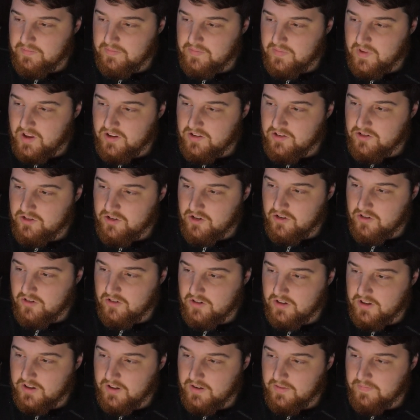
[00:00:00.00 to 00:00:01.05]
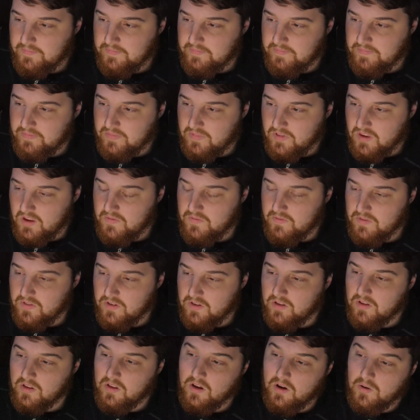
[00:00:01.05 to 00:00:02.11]
that's generally, if
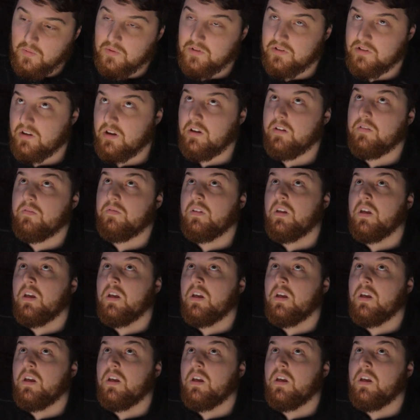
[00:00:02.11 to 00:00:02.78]
I would say,